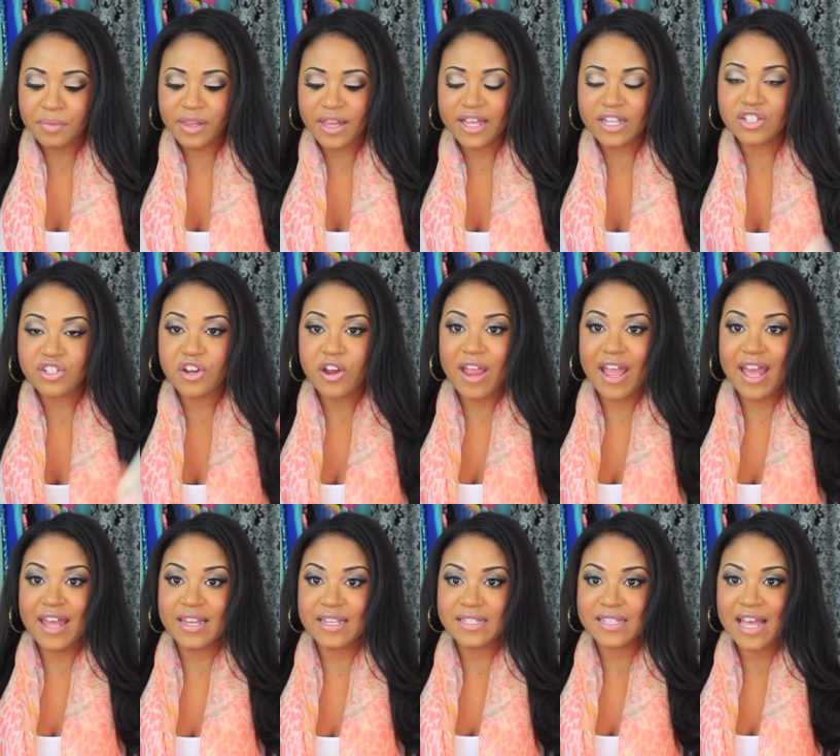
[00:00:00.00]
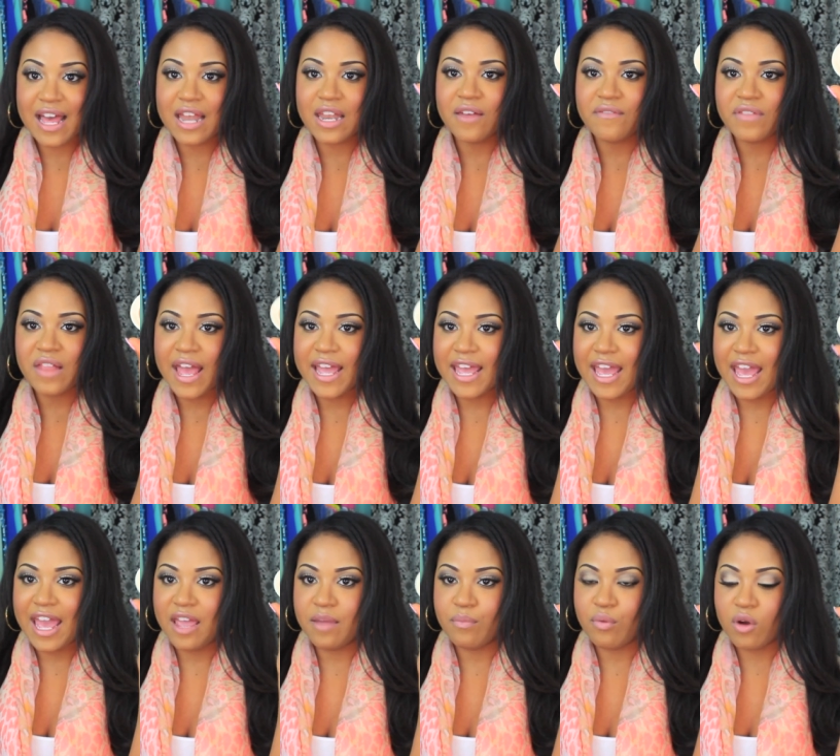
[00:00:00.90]
Pleasure, and it's kind of like
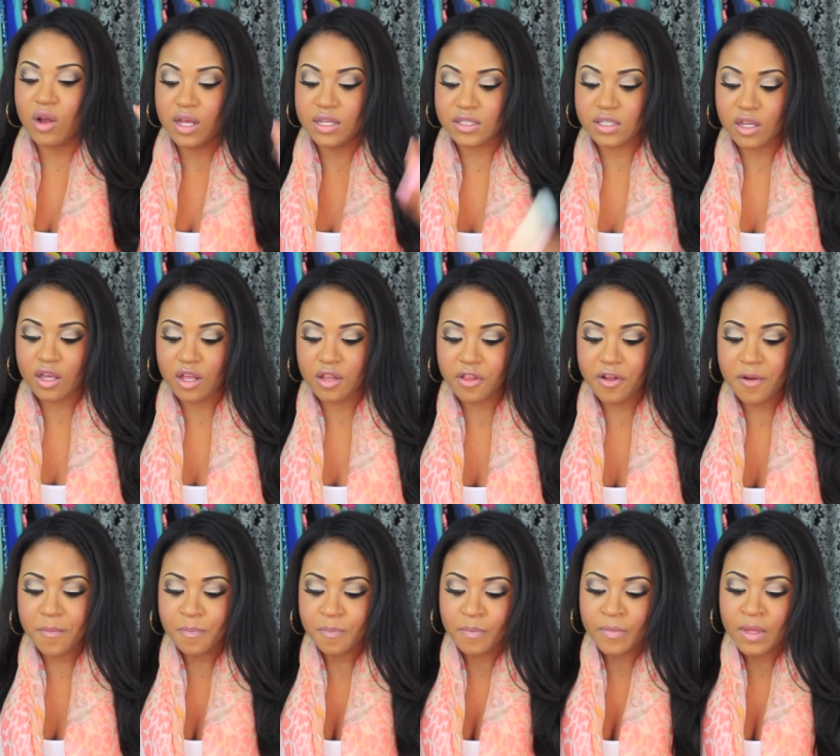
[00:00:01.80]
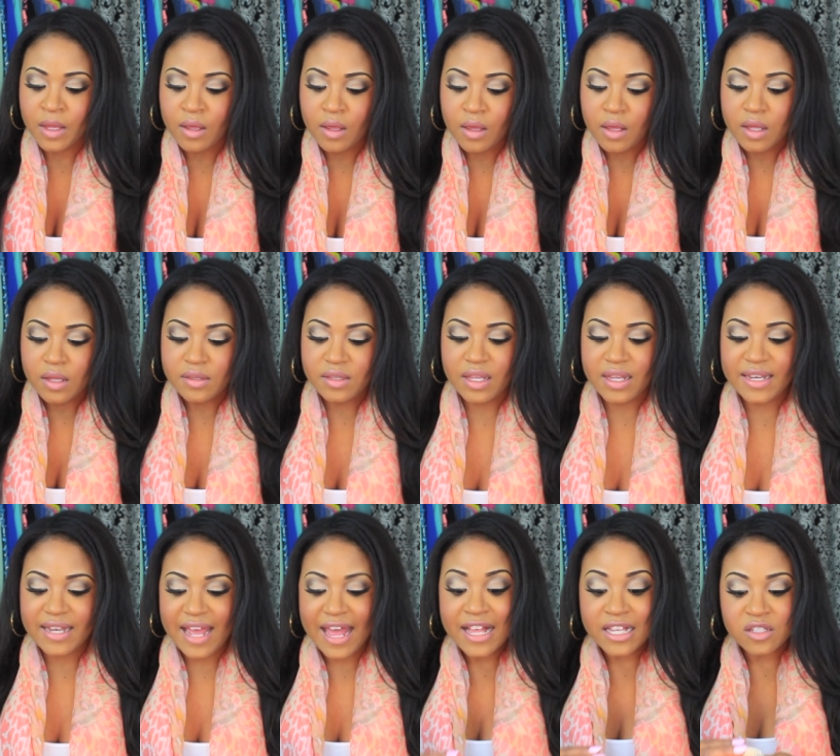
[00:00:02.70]
a bronze color. The
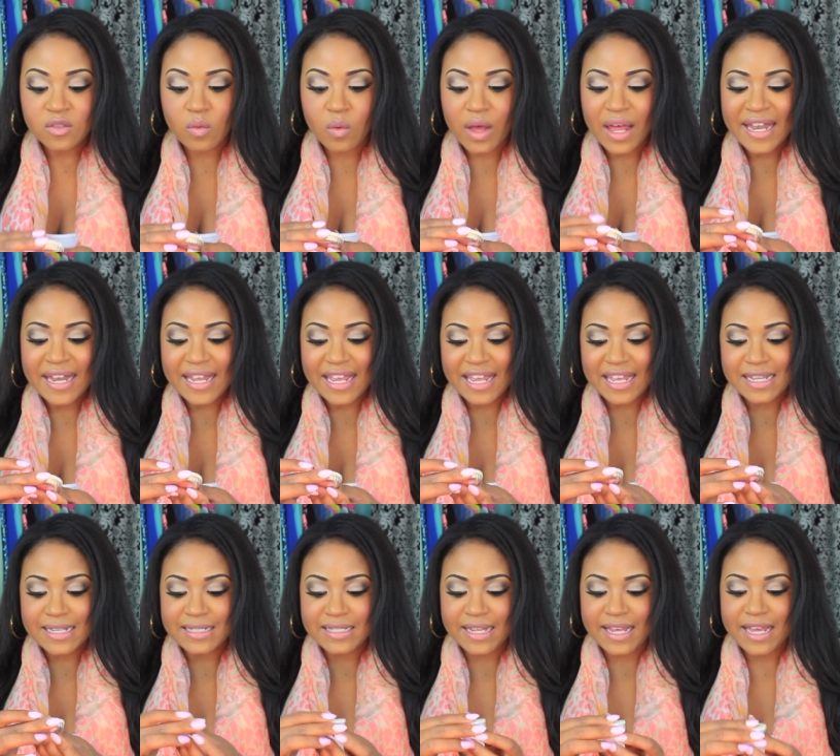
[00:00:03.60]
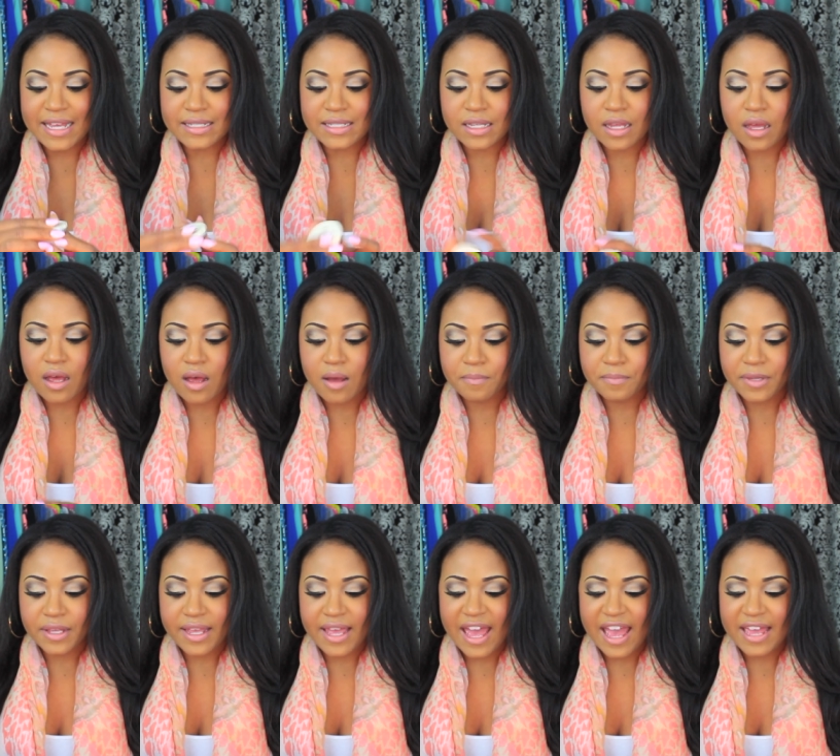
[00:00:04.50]
next one is It's
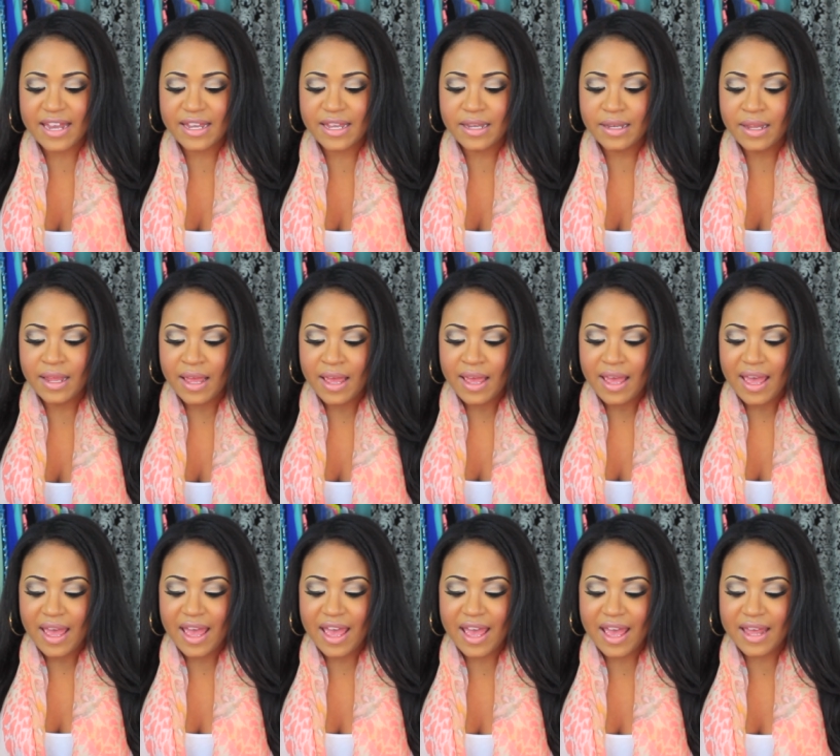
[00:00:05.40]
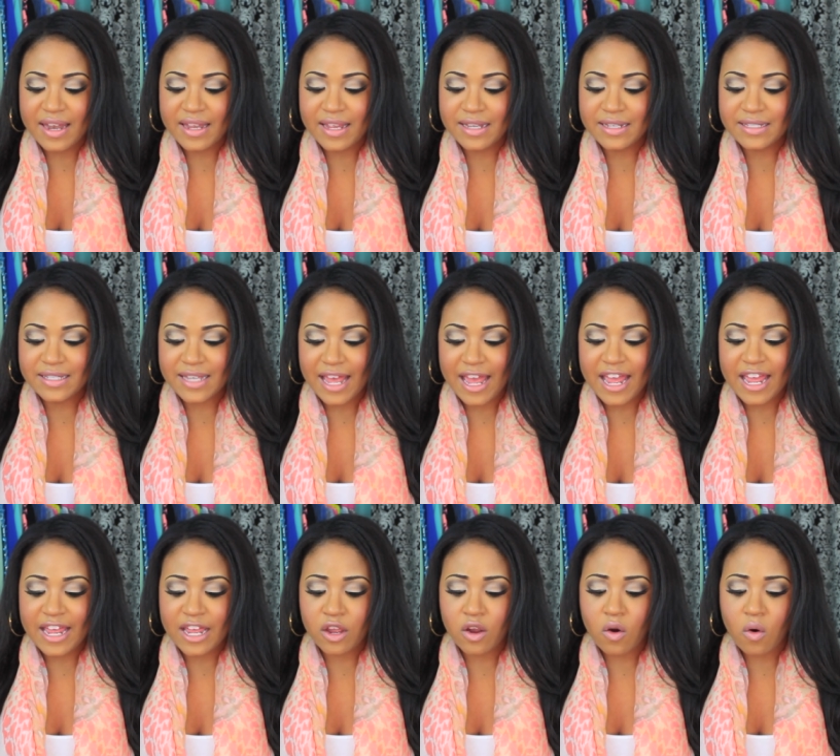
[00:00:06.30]
Complicated, and it's
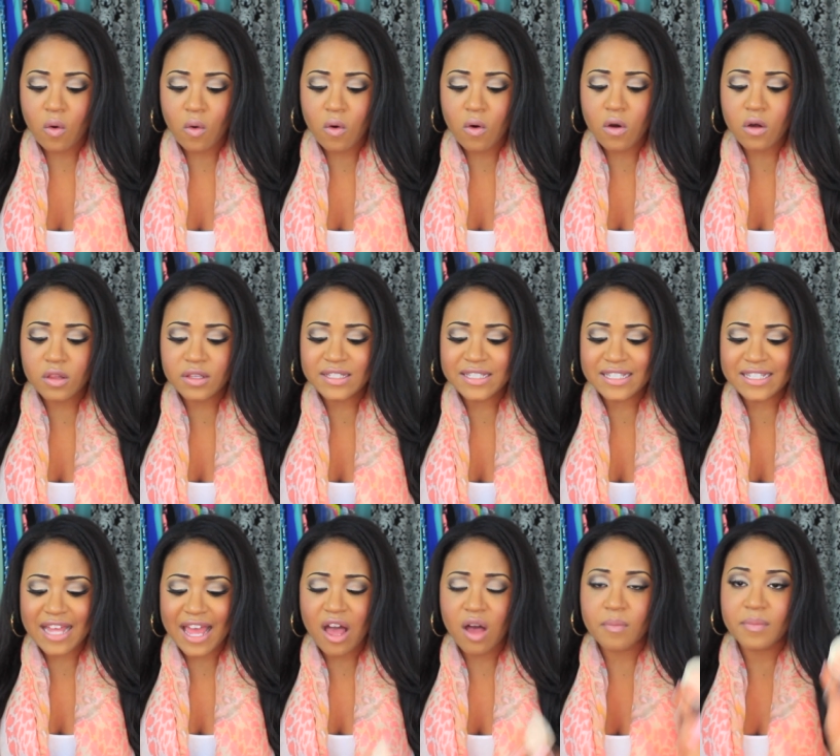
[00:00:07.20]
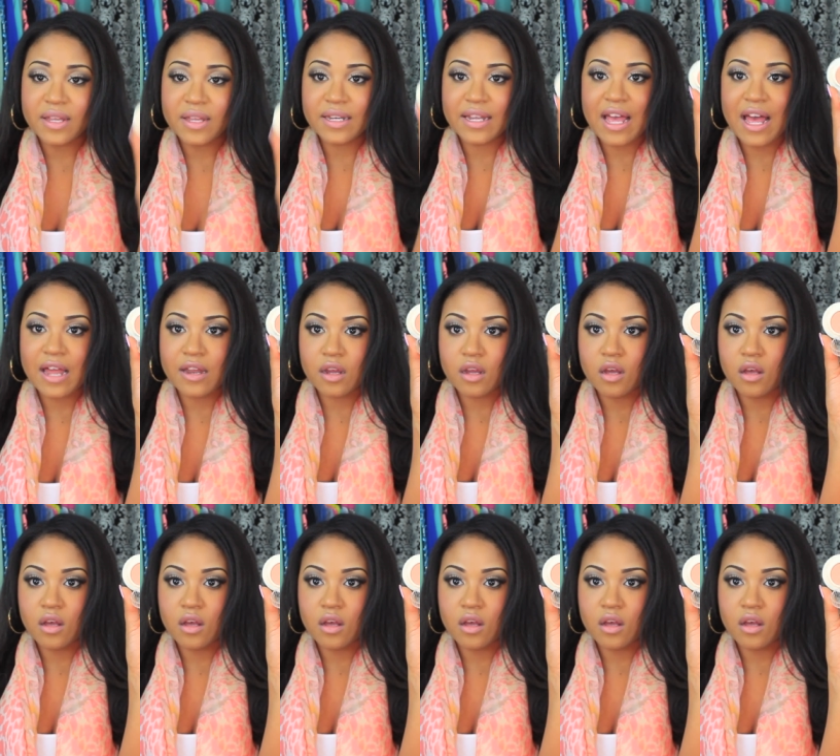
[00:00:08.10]
a coral salmon kind of